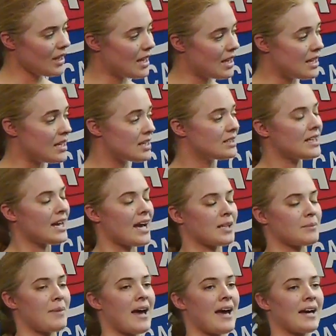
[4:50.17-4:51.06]
an
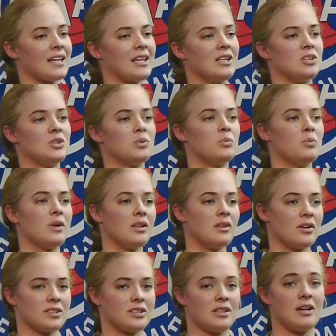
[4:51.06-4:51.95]
intact package, we
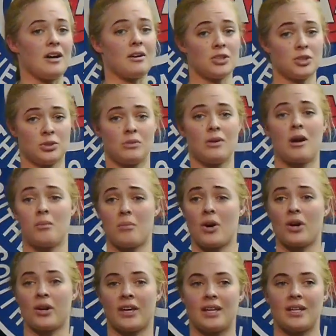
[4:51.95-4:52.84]
looked at our, our
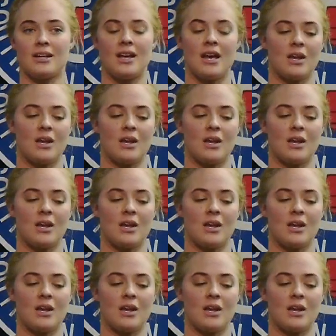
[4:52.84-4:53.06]
market.